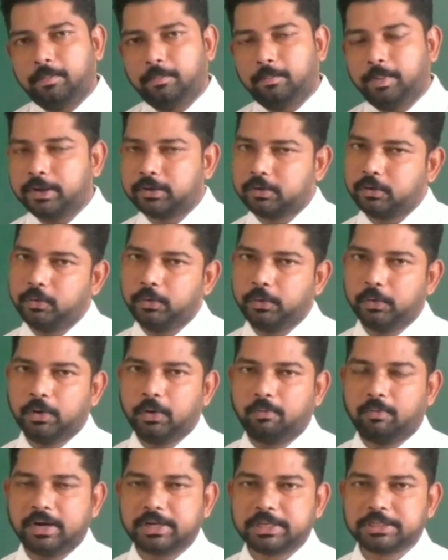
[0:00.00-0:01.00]
but do you
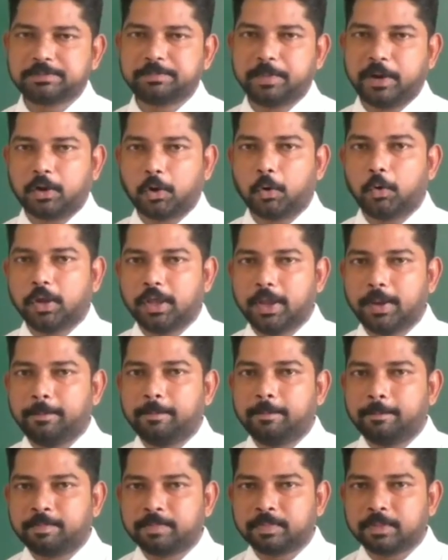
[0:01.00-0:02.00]
know what is
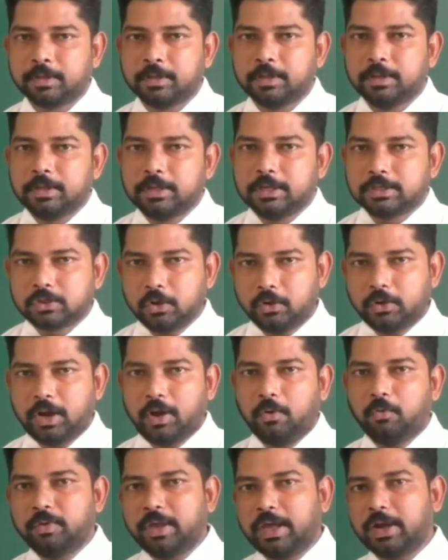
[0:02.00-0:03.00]
petroleum? So
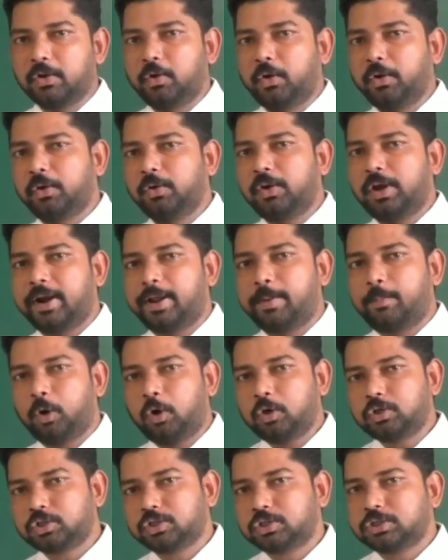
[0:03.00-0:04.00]
now we are going to learn
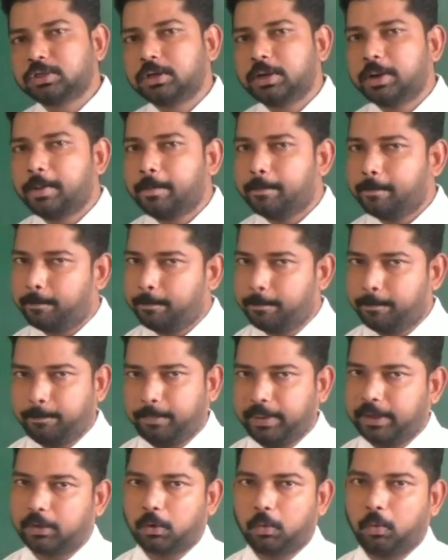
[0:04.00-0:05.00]
about
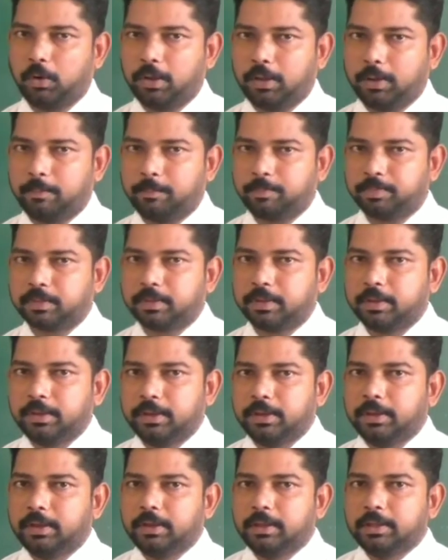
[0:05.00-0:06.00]
petroleum.
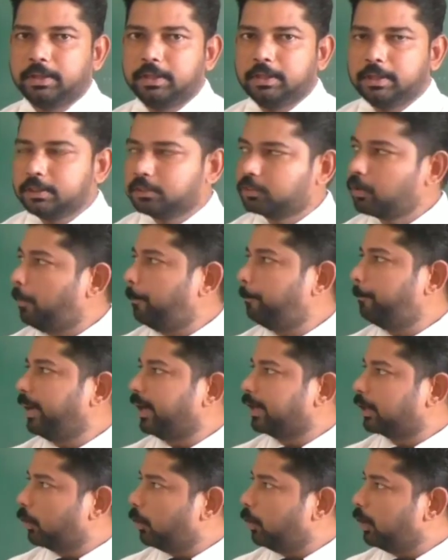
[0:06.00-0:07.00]
So
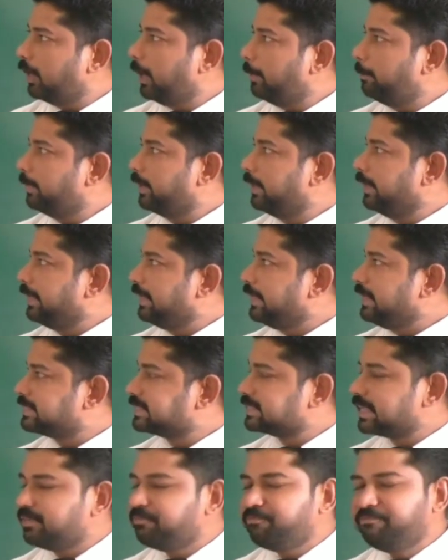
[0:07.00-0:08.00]
petroleum
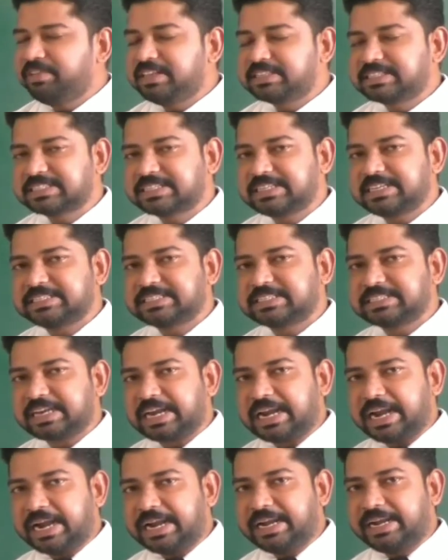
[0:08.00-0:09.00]
is a viscous
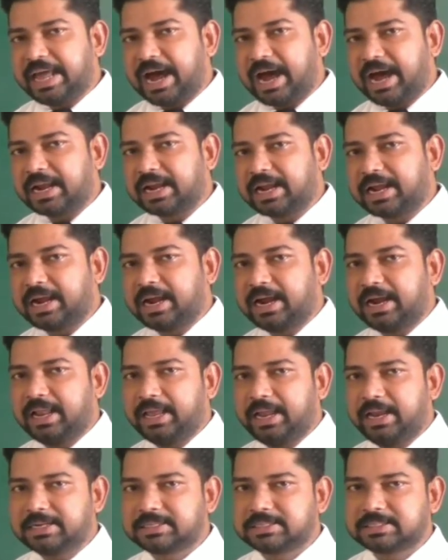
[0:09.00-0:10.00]
dark
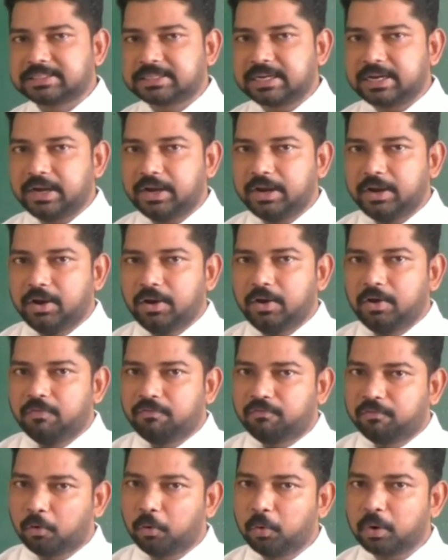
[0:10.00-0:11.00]
colored
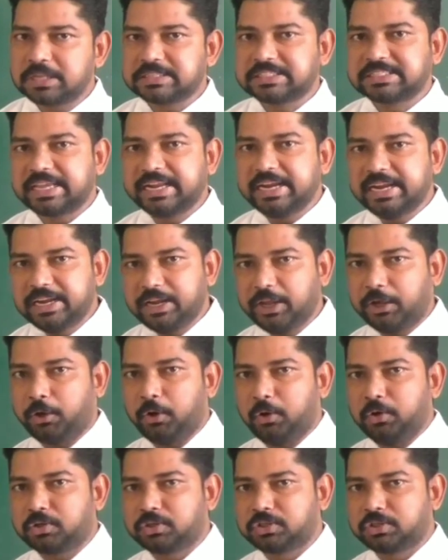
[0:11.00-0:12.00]
fluorescent
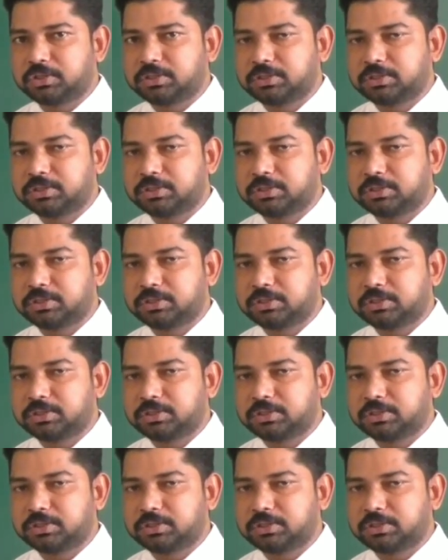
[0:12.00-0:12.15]
liquid